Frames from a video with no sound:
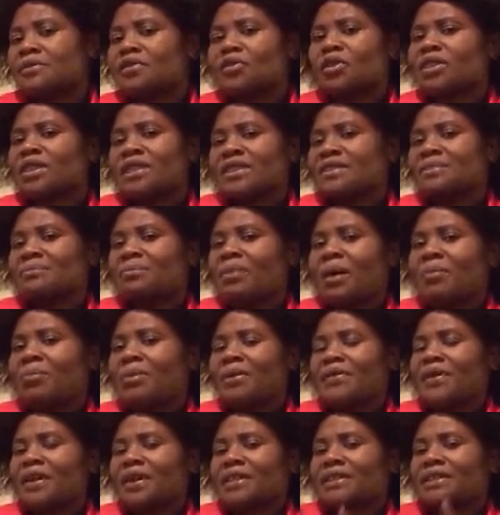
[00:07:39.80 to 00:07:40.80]
not a
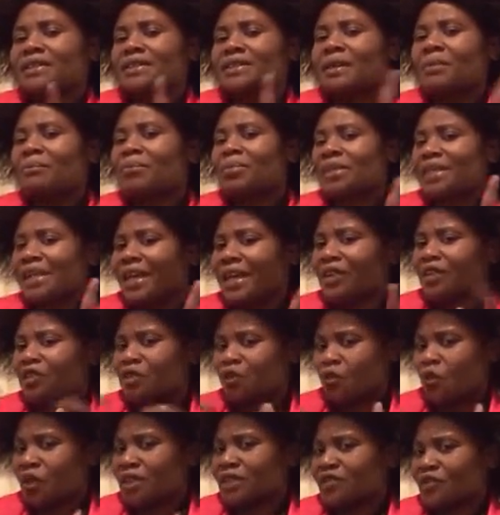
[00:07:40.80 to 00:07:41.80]
Zimbabwe that somebody
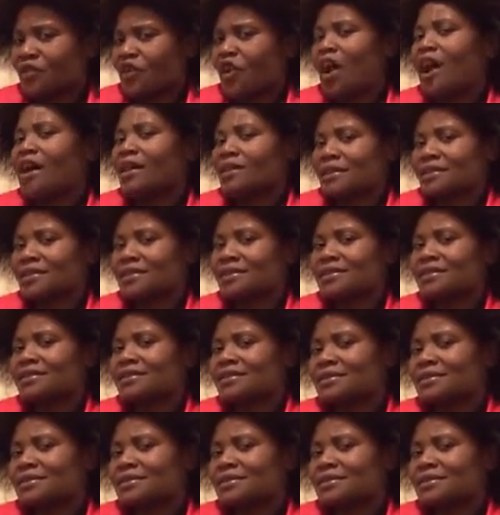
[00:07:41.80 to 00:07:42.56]
else wants for us.